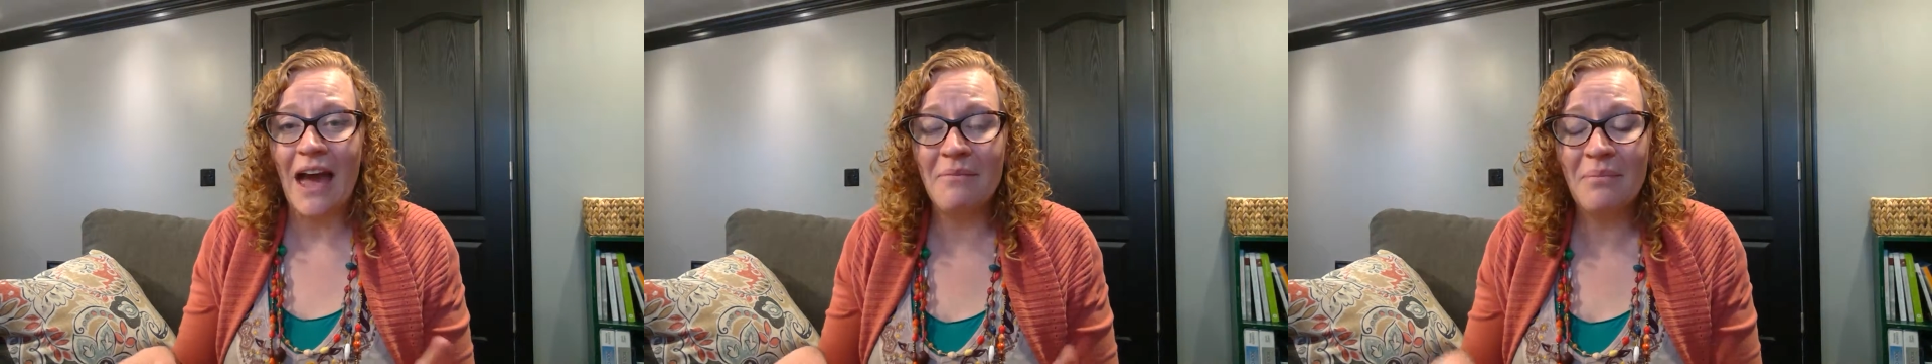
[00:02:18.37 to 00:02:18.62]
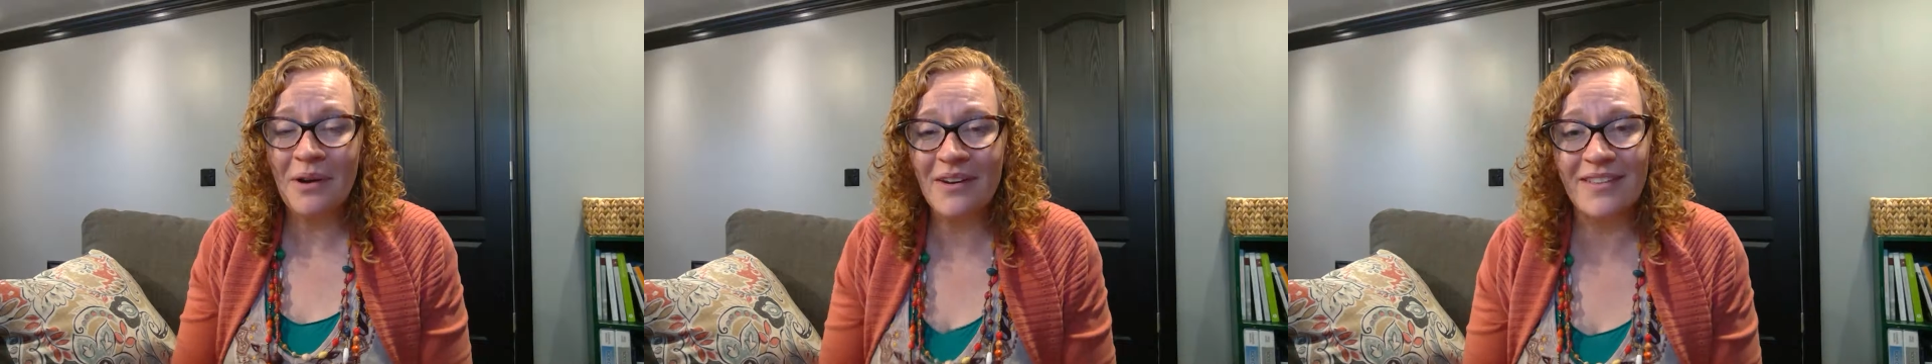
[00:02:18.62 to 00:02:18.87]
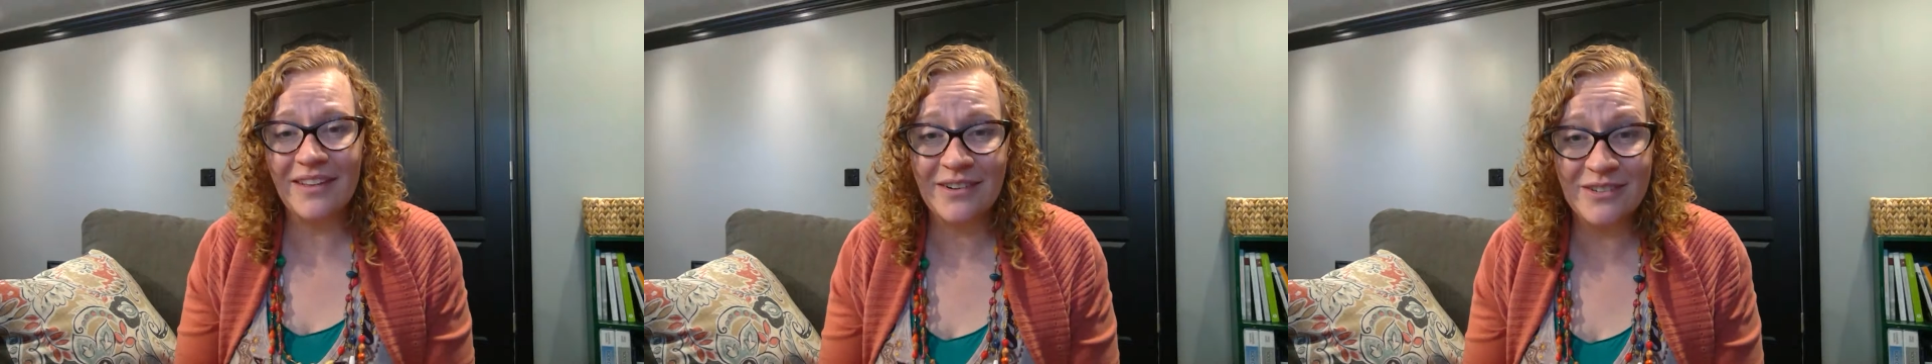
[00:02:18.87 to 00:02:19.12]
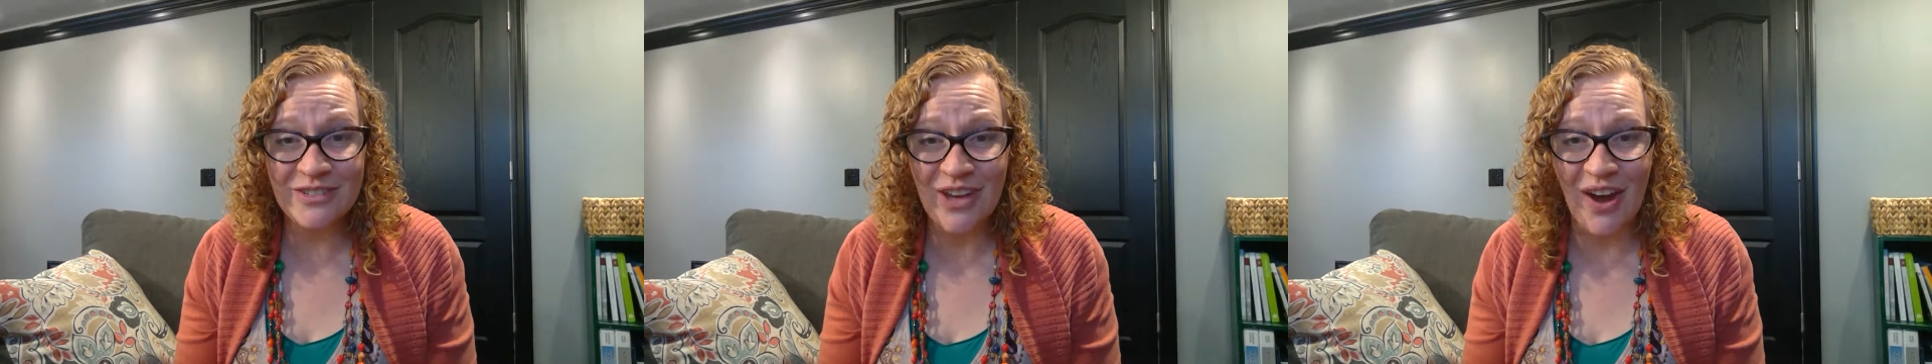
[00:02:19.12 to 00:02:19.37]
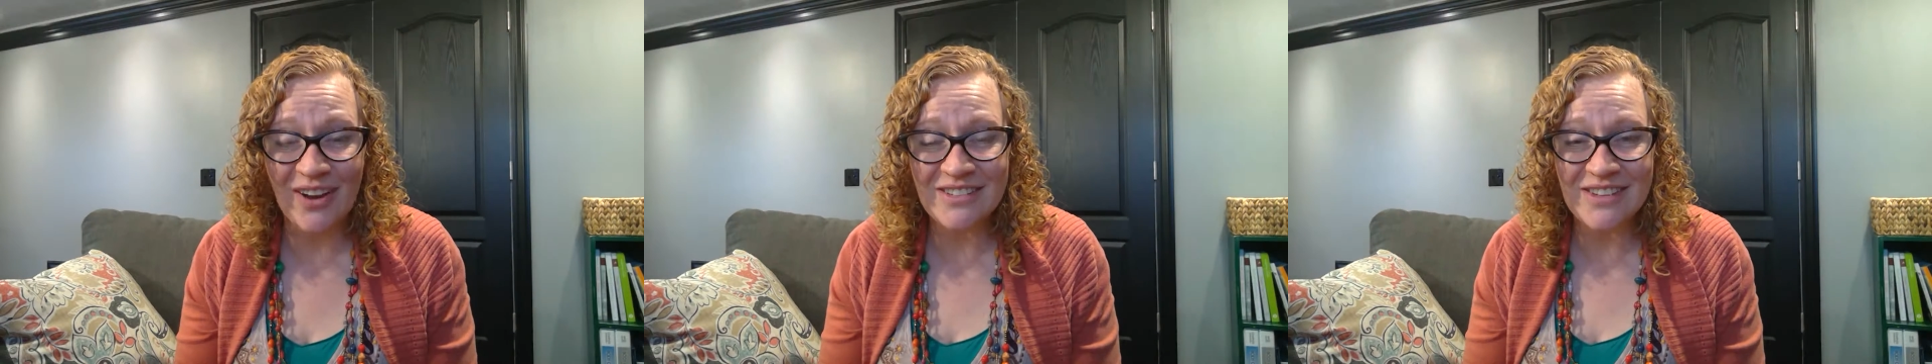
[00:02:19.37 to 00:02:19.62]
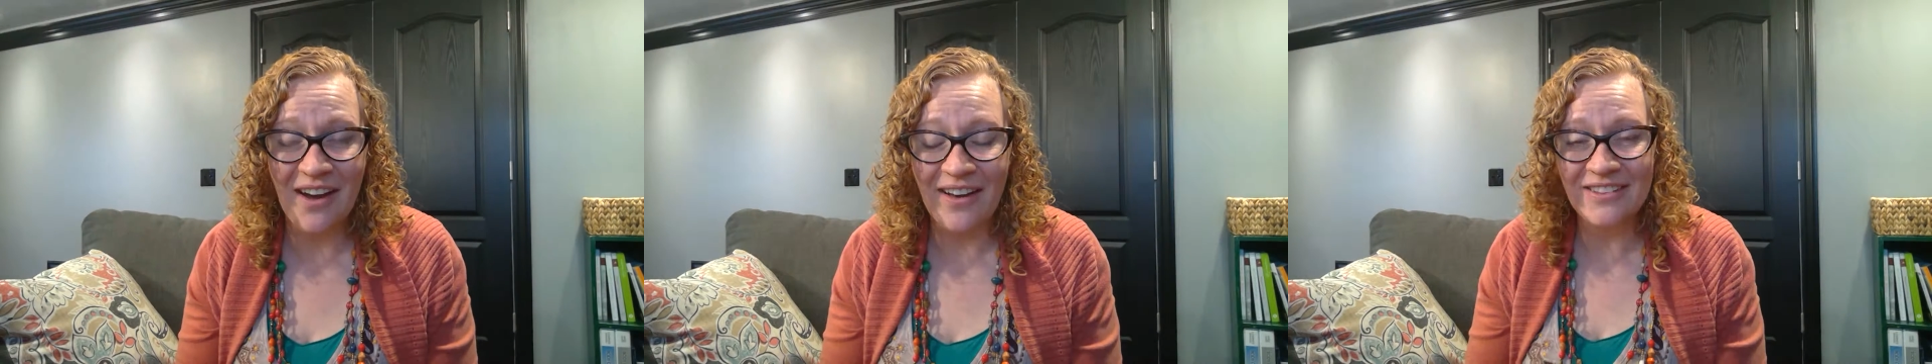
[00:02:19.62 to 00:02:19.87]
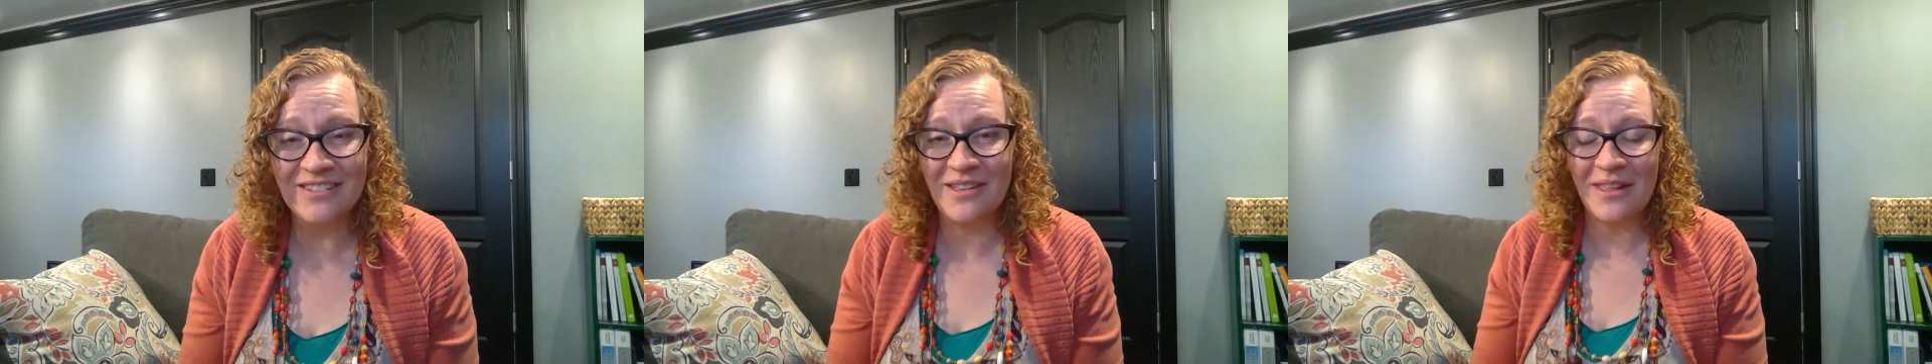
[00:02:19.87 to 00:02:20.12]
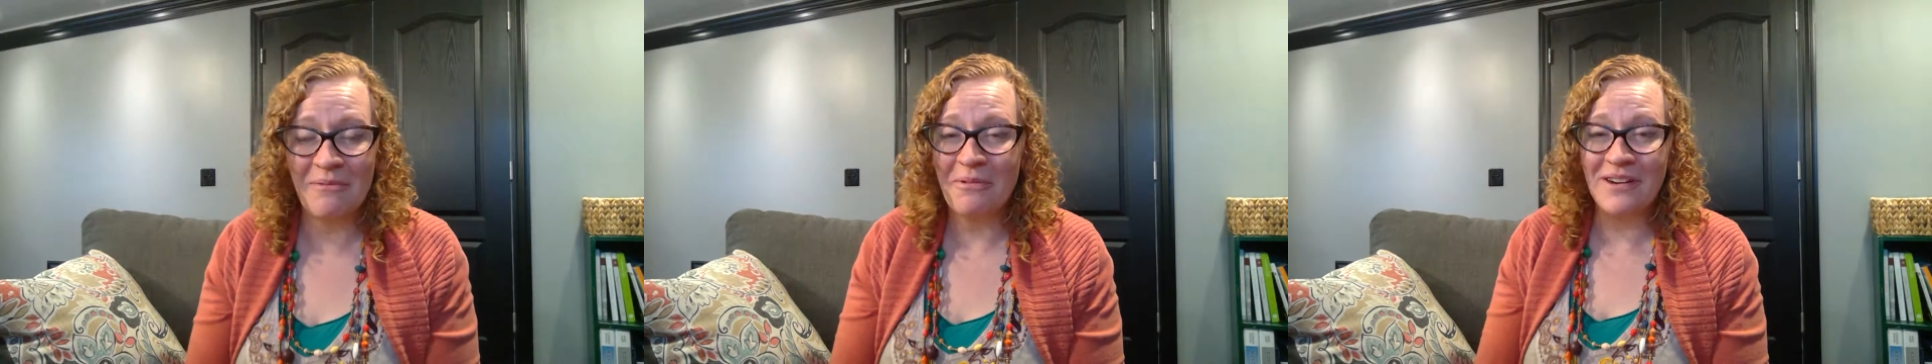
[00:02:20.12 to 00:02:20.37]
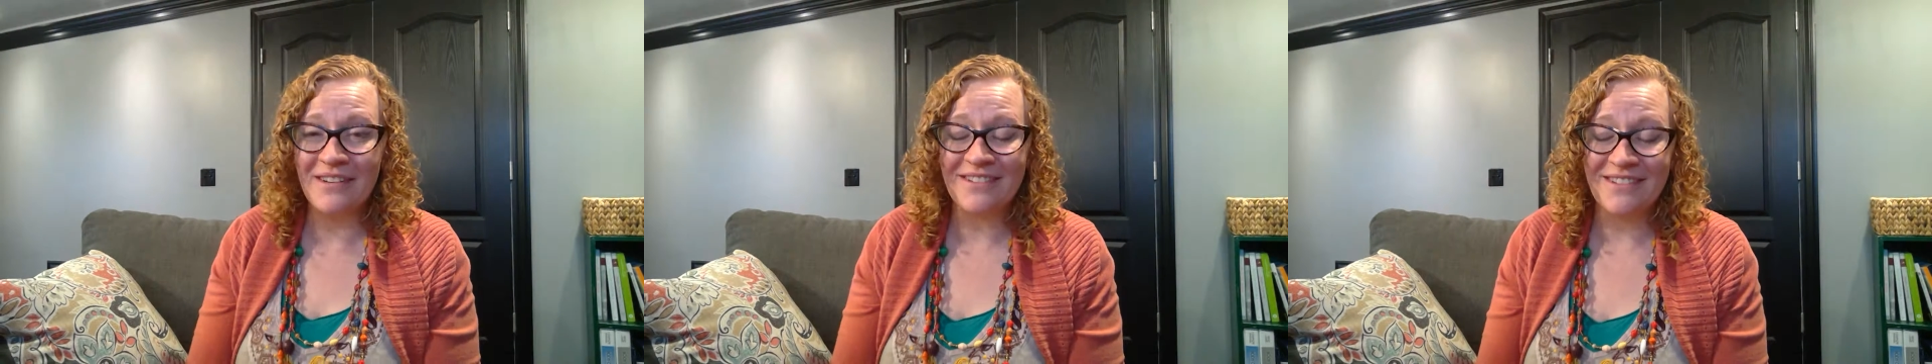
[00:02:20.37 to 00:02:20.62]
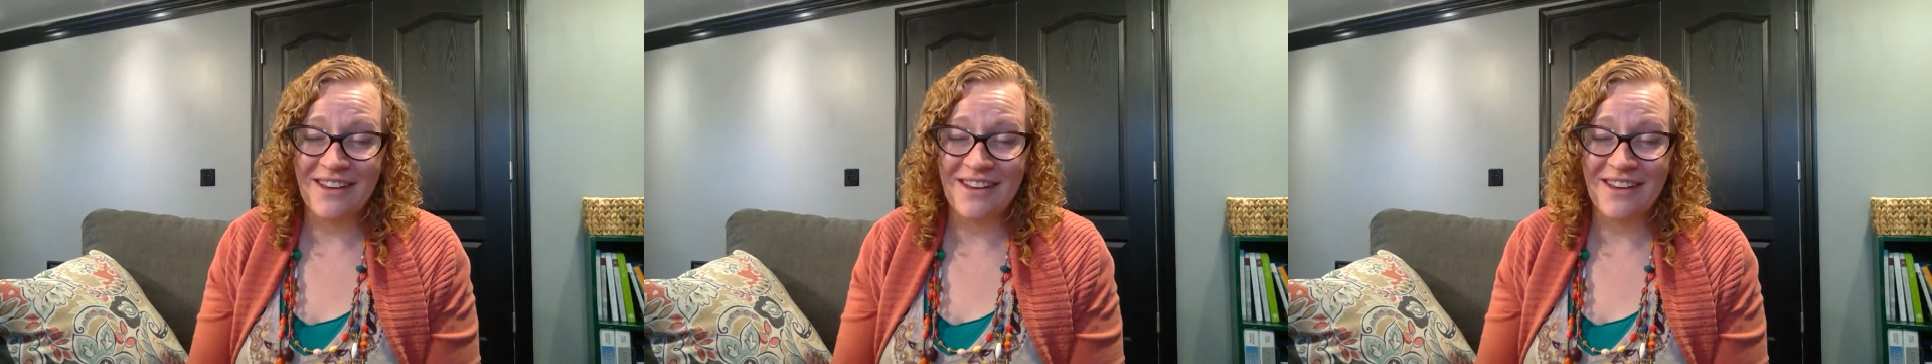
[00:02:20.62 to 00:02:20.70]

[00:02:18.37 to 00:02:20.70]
and put little socks on so they wouldn't